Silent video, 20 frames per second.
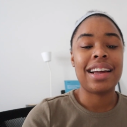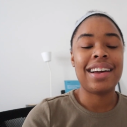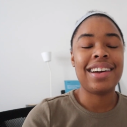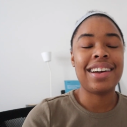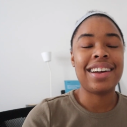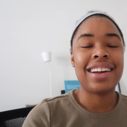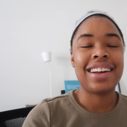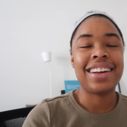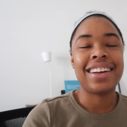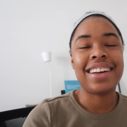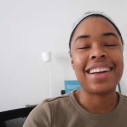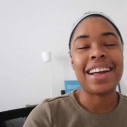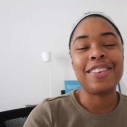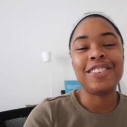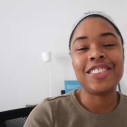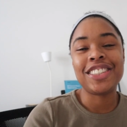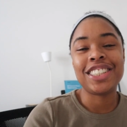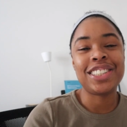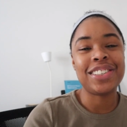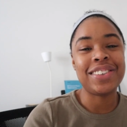uh, I'm
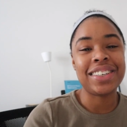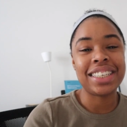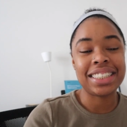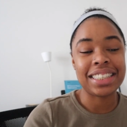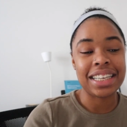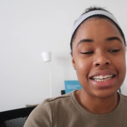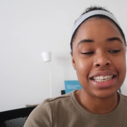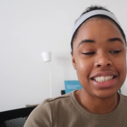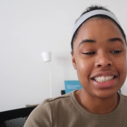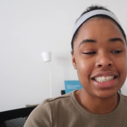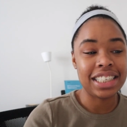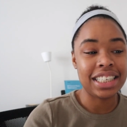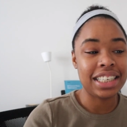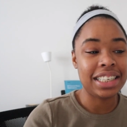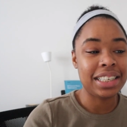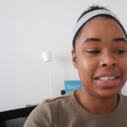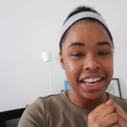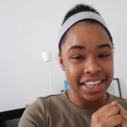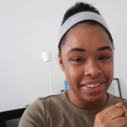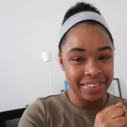just so
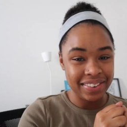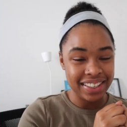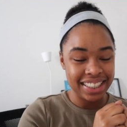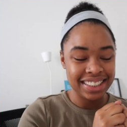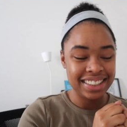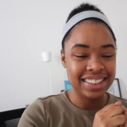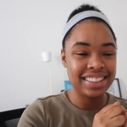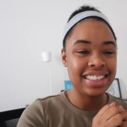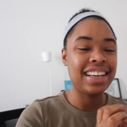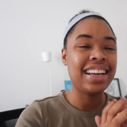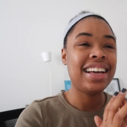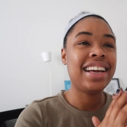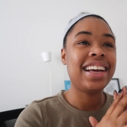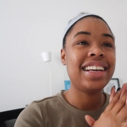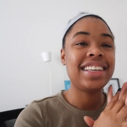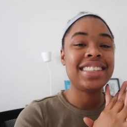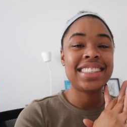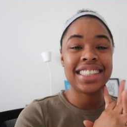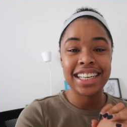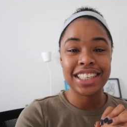excited. Anyways,
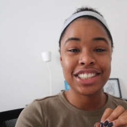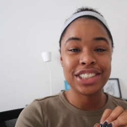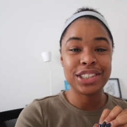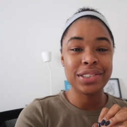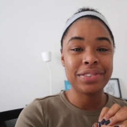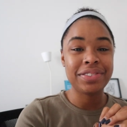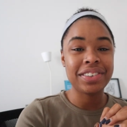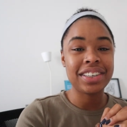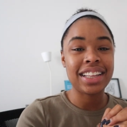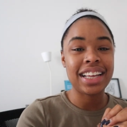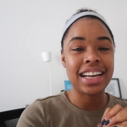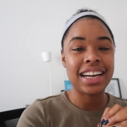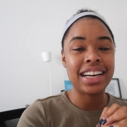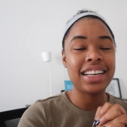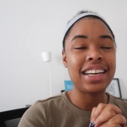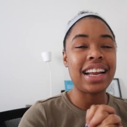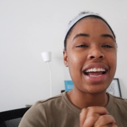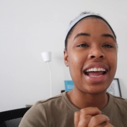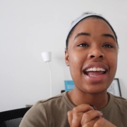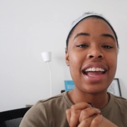stay tuned for
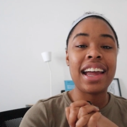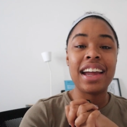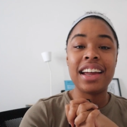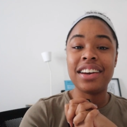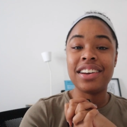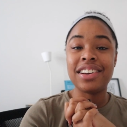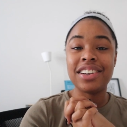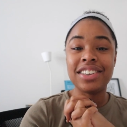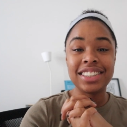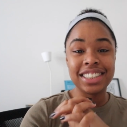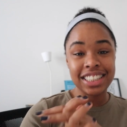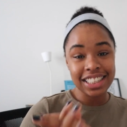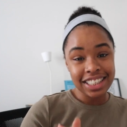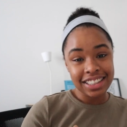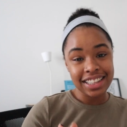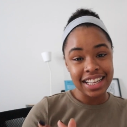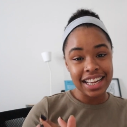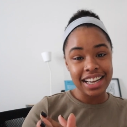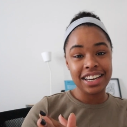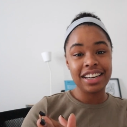that. And until
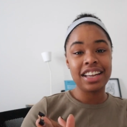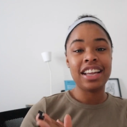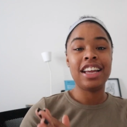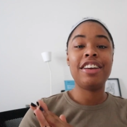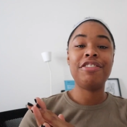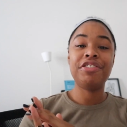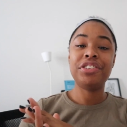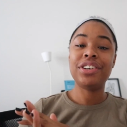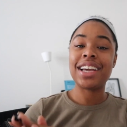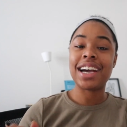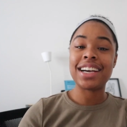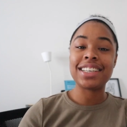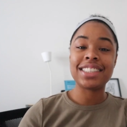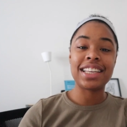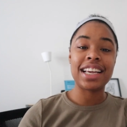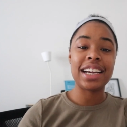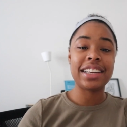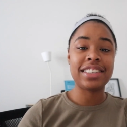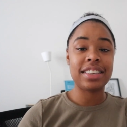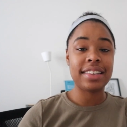then, if you guys
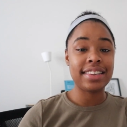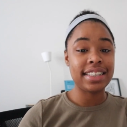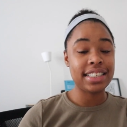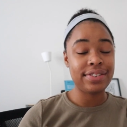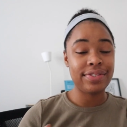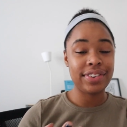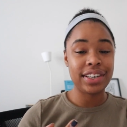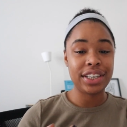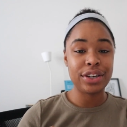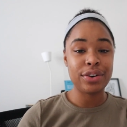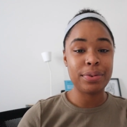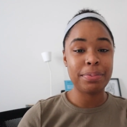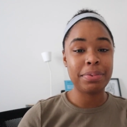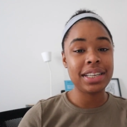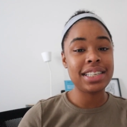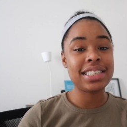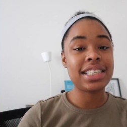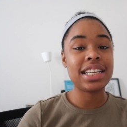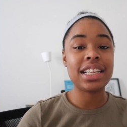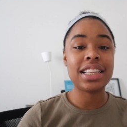liked this video,
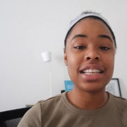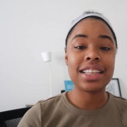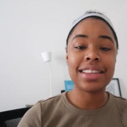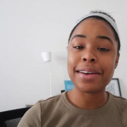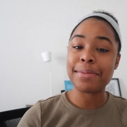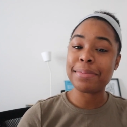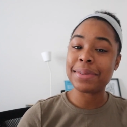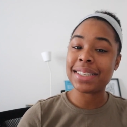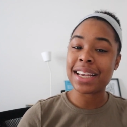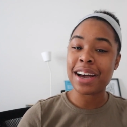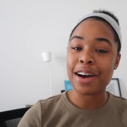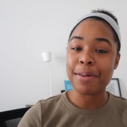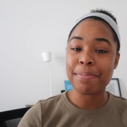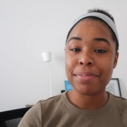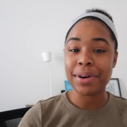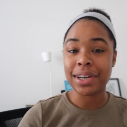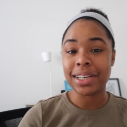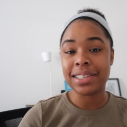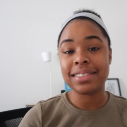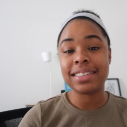please hit the thumbs up
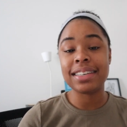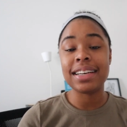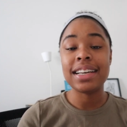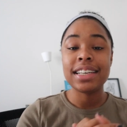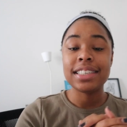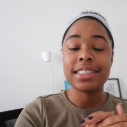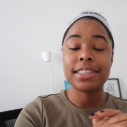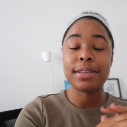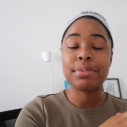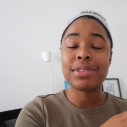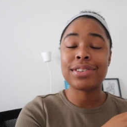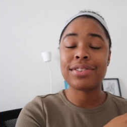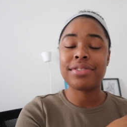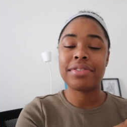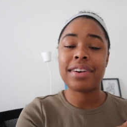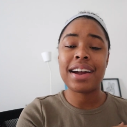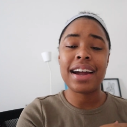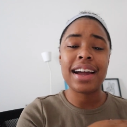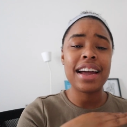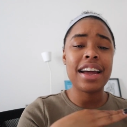button,
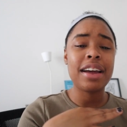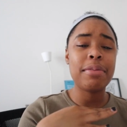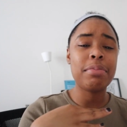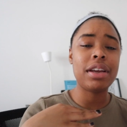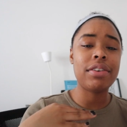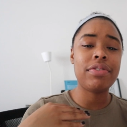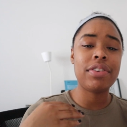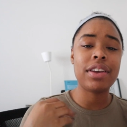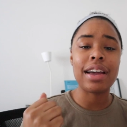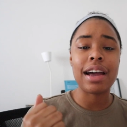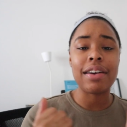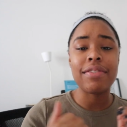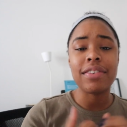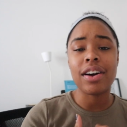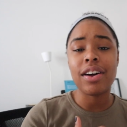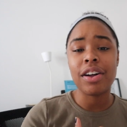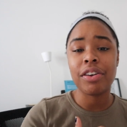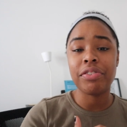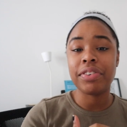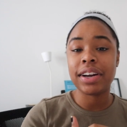subscribe if you haven't
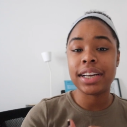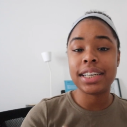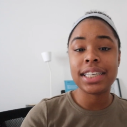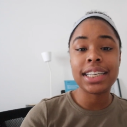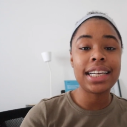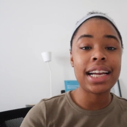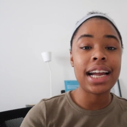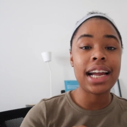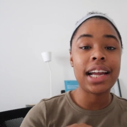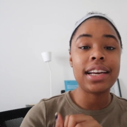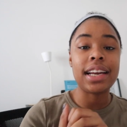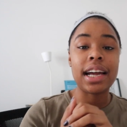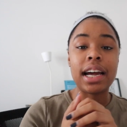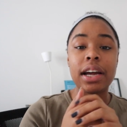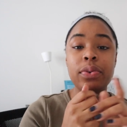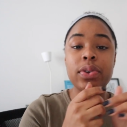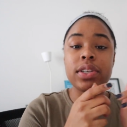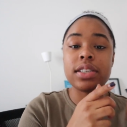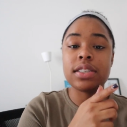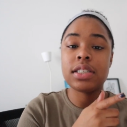already, and
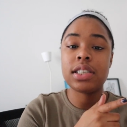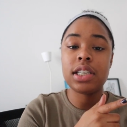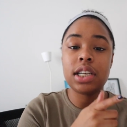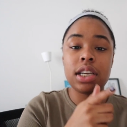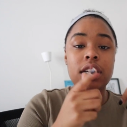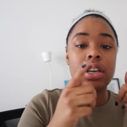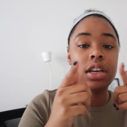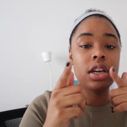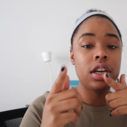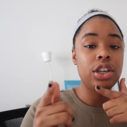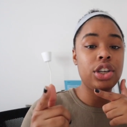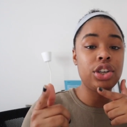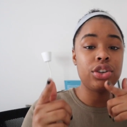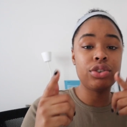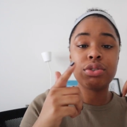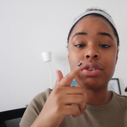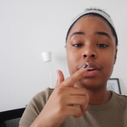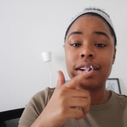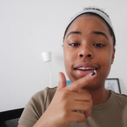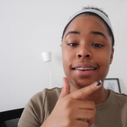I will see
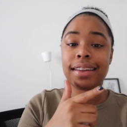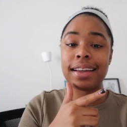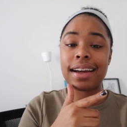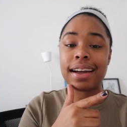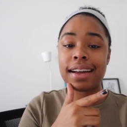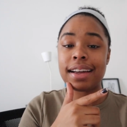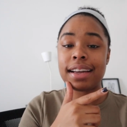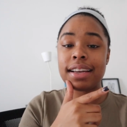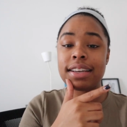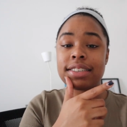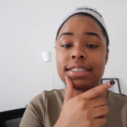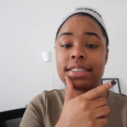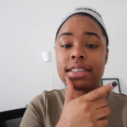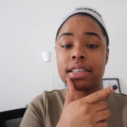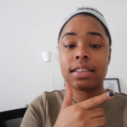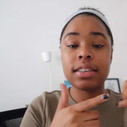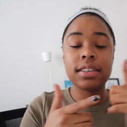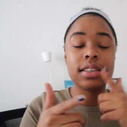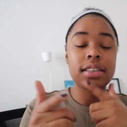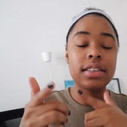you guys